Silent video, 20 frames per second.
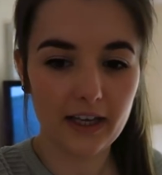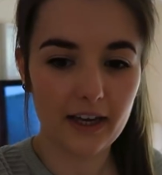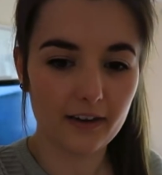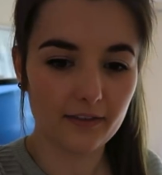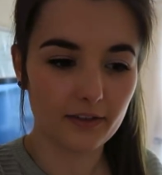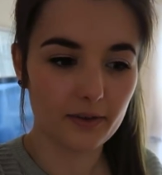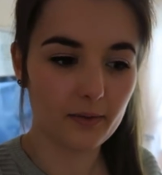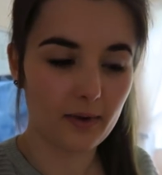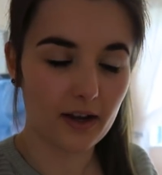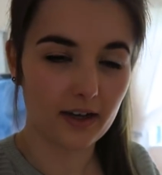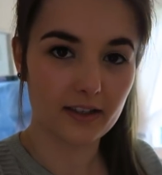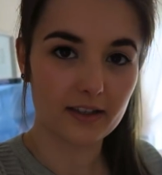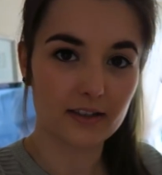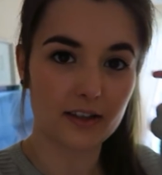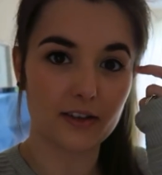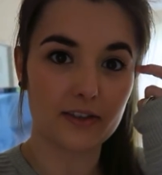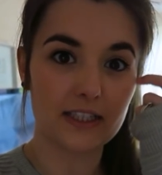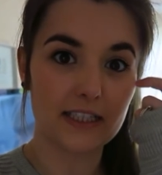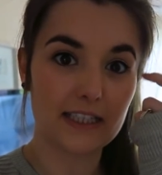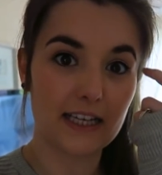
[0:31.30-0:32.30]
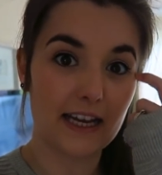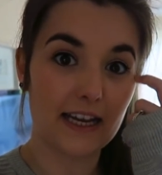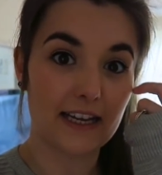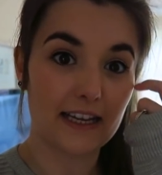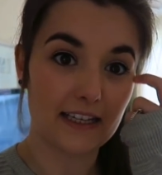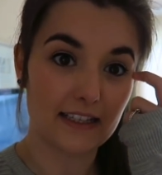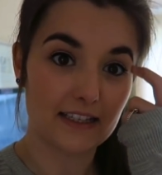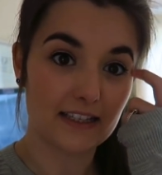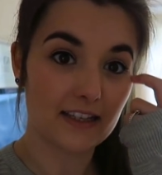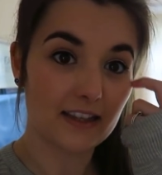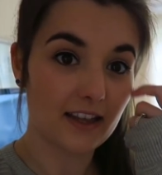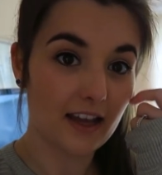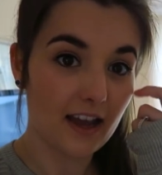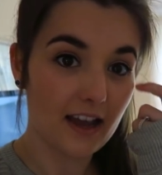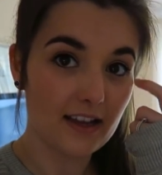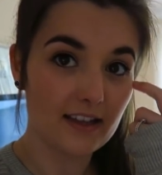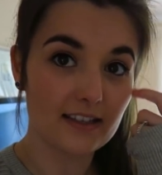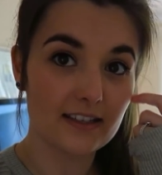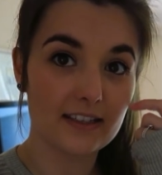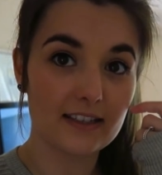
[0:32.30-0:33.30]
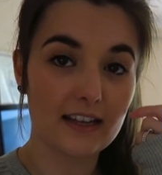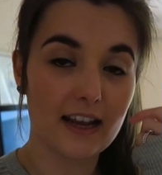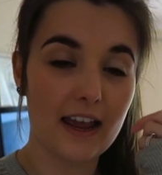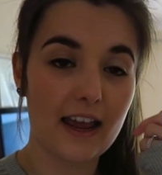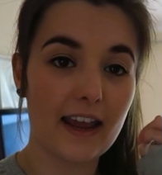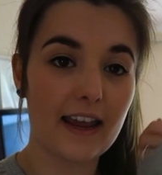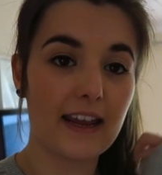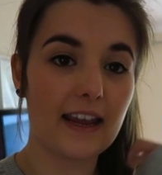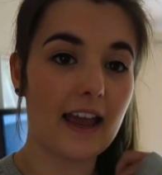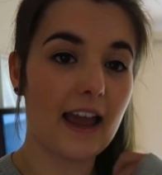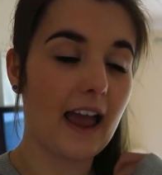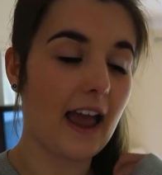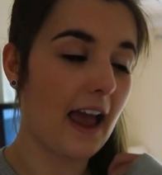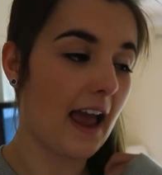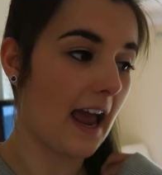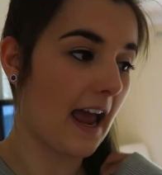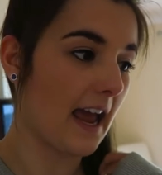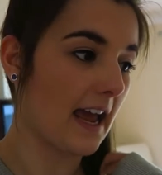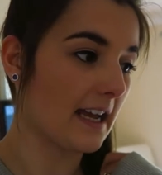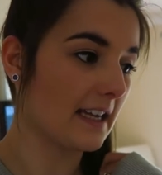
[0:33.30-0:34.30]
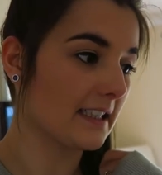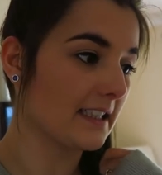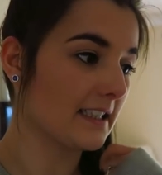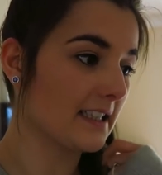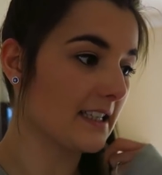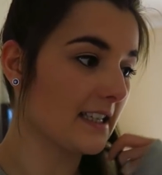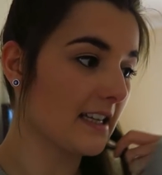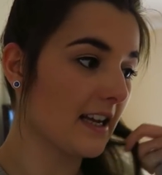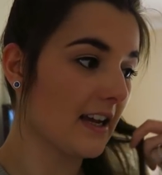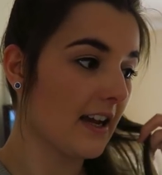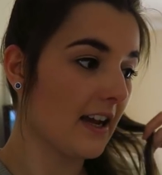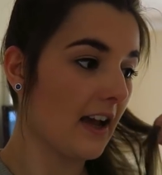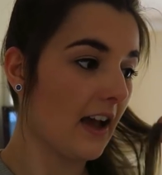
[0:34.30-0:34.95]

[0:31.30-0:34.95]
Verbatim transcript: everyone, so today is Thursday and